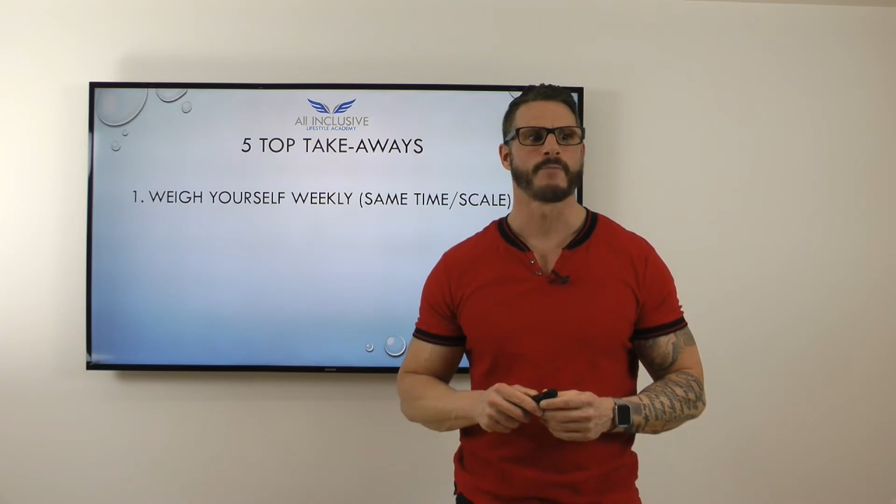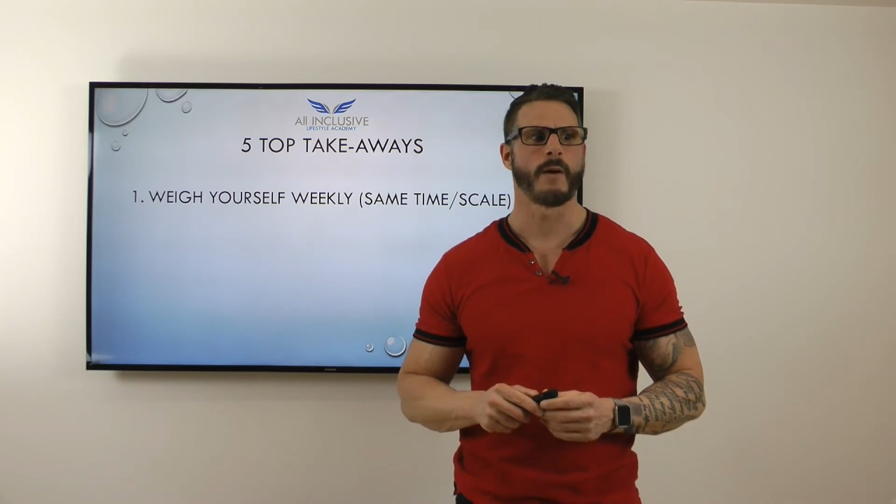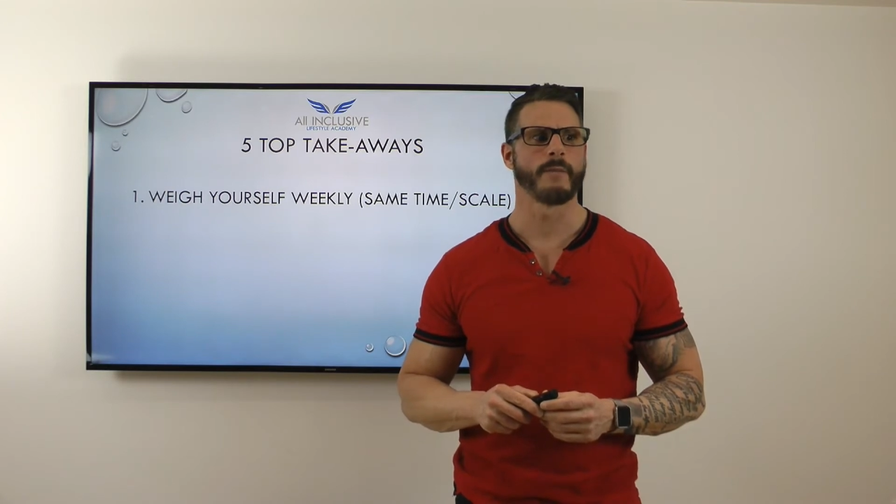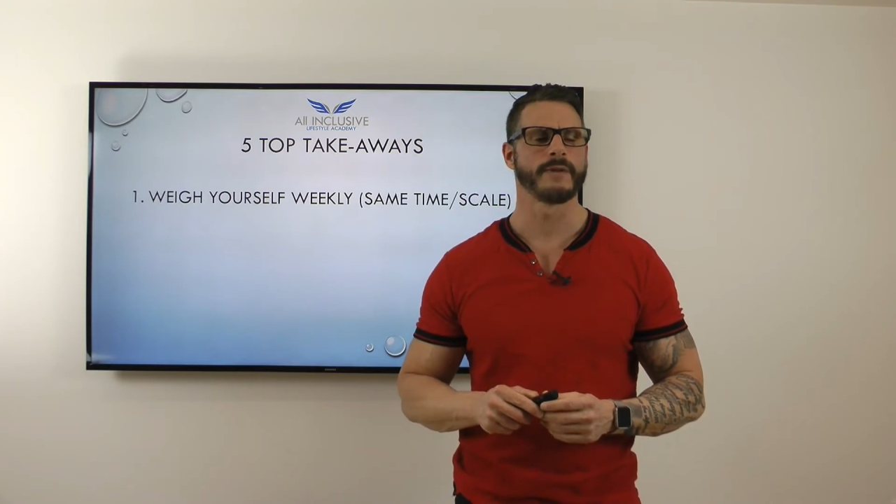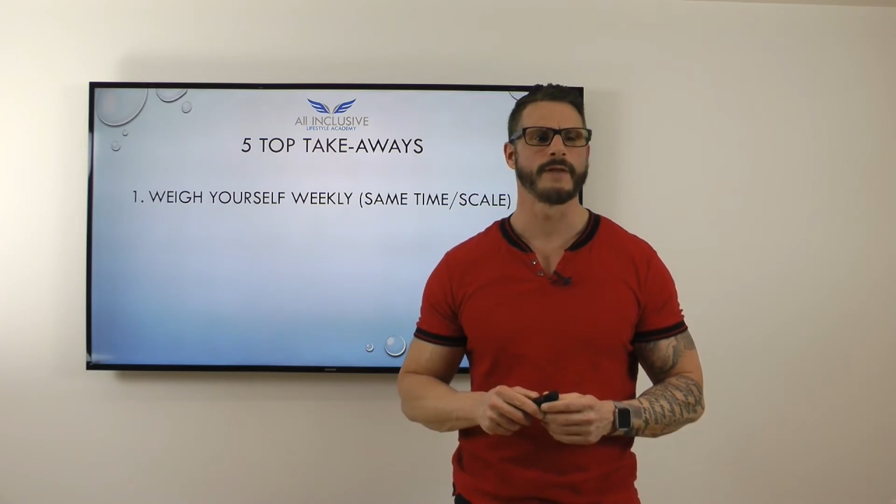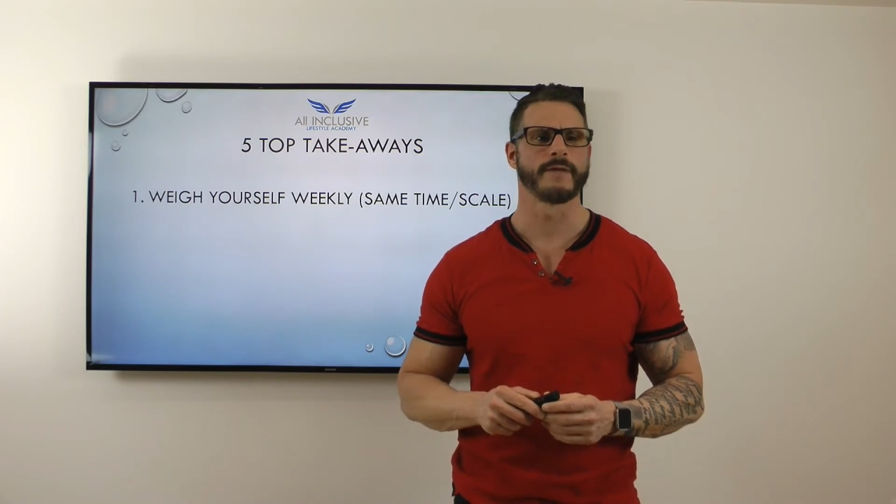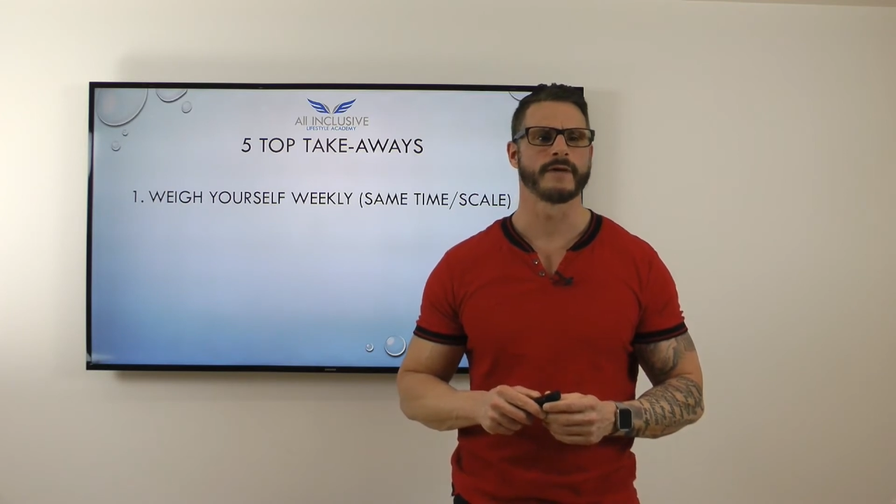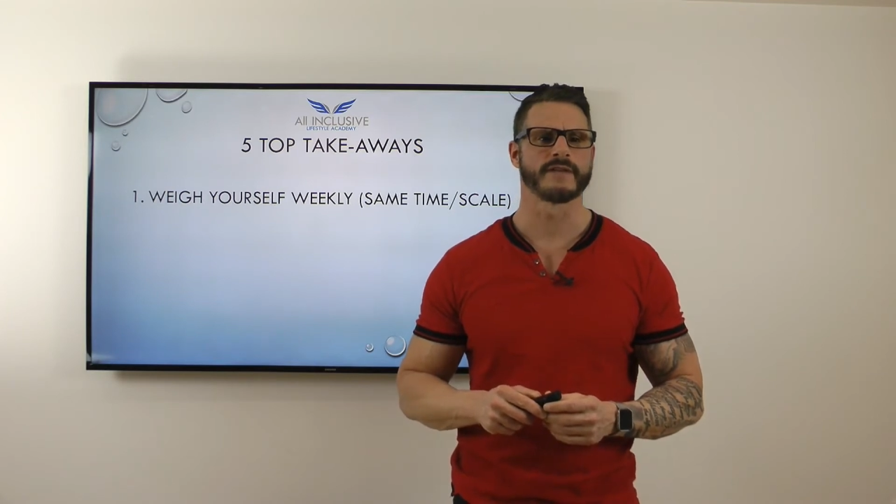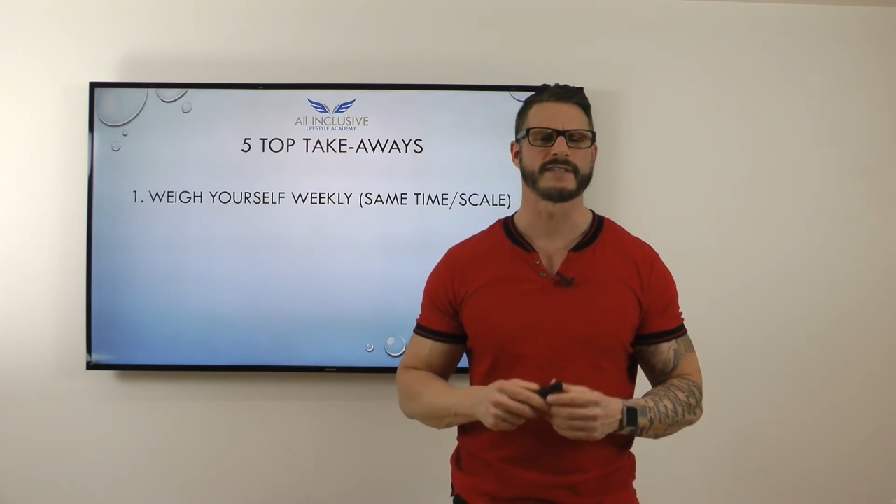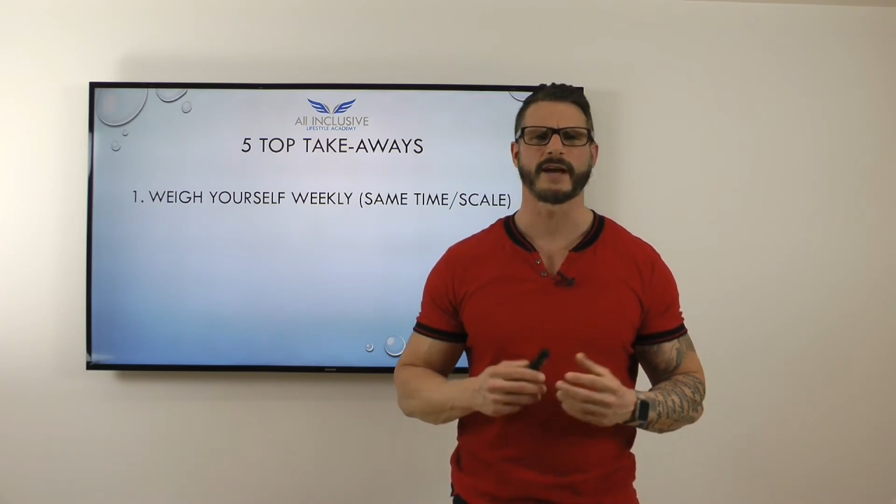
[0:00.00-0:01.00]
probably
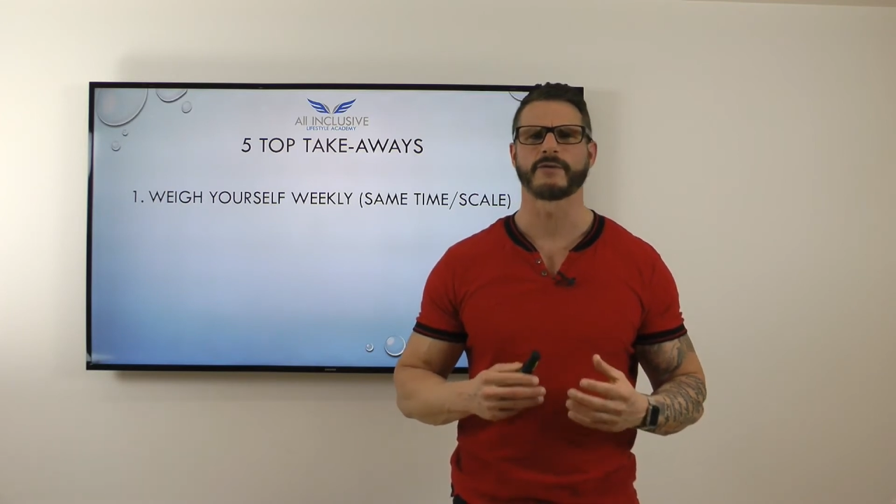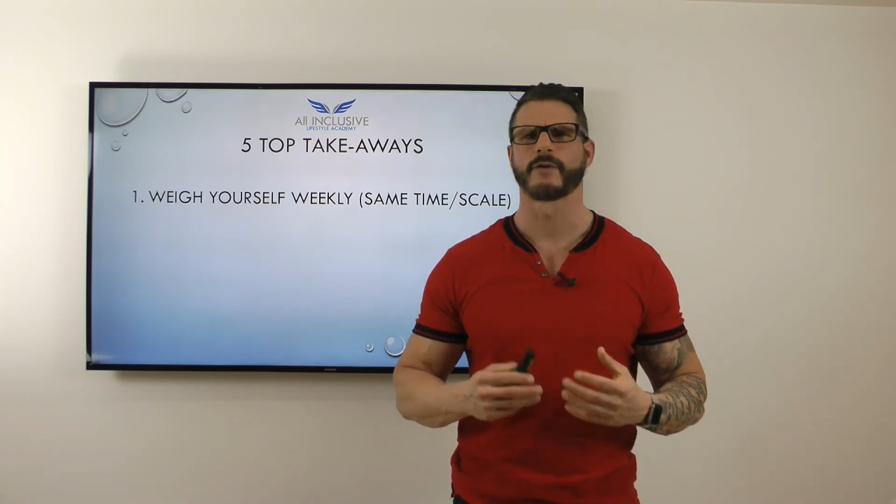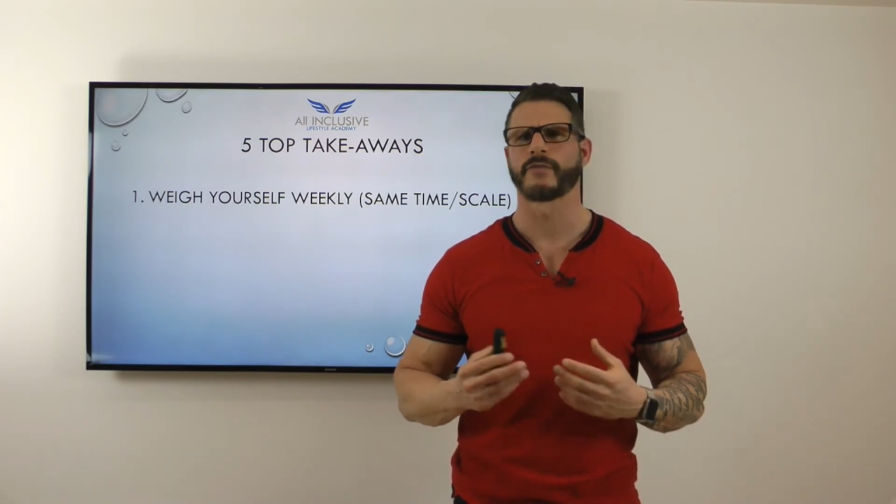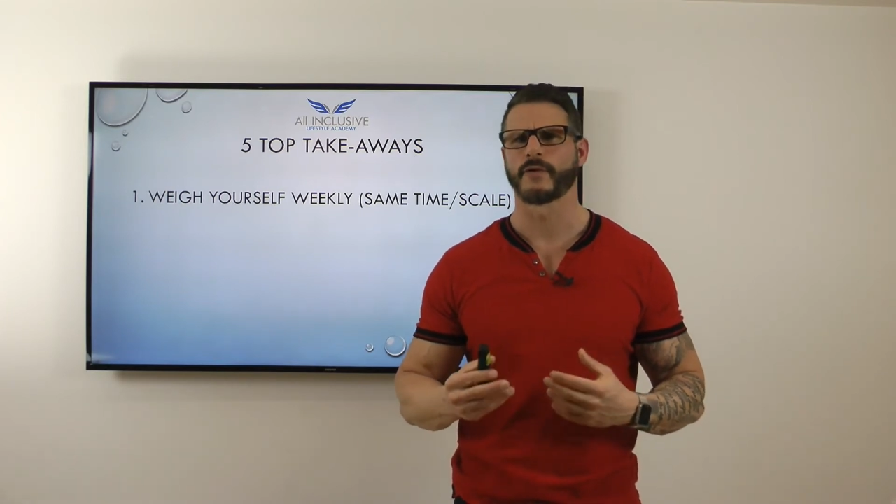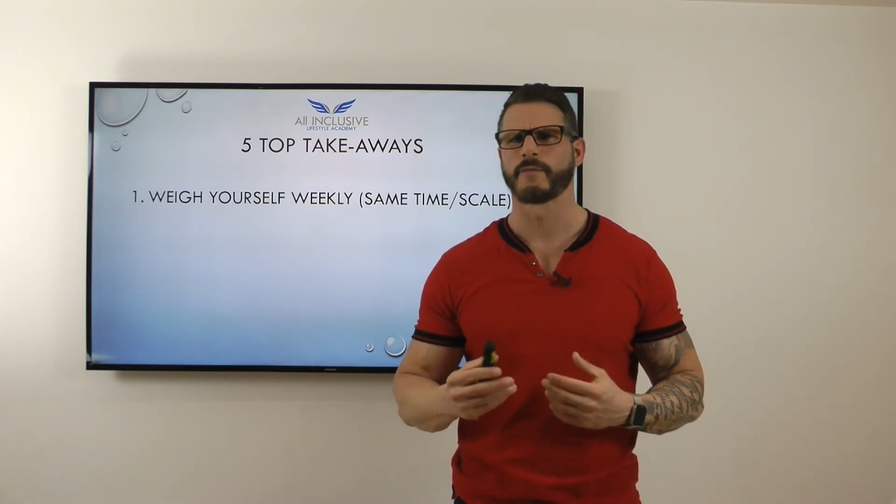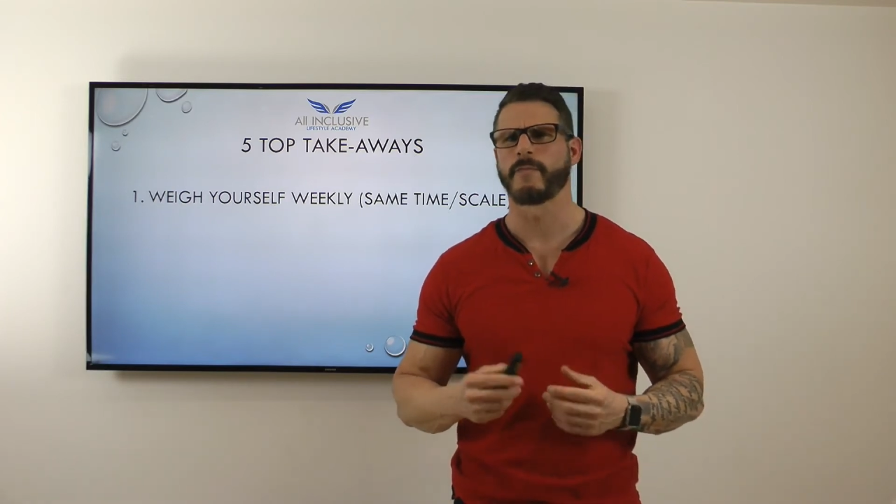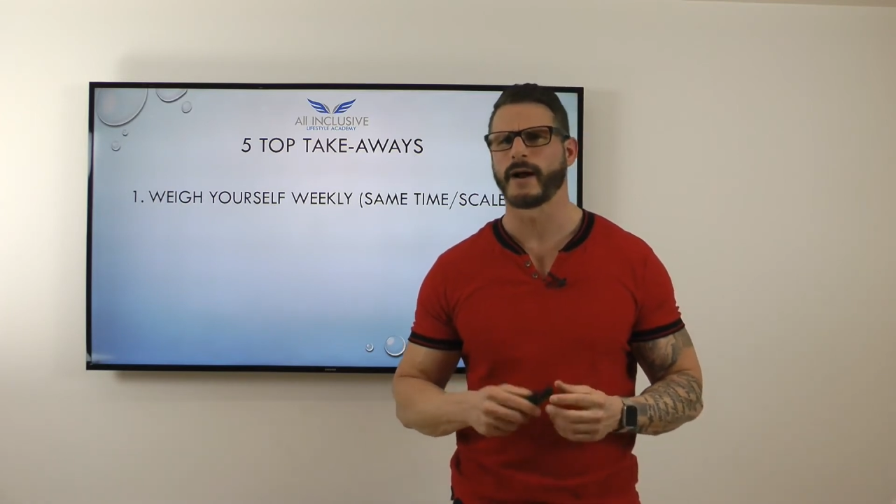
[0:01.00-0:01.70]
the second or third